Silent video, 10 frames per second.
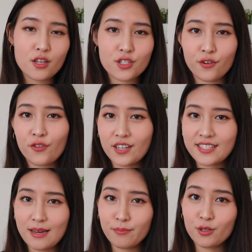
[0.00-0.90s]
so for
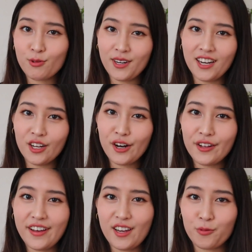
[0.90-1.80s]
example Dwinelle
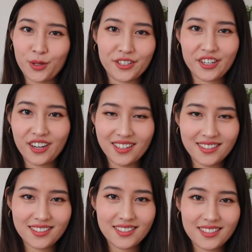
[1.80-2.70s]
Hall and Wheeler Hall.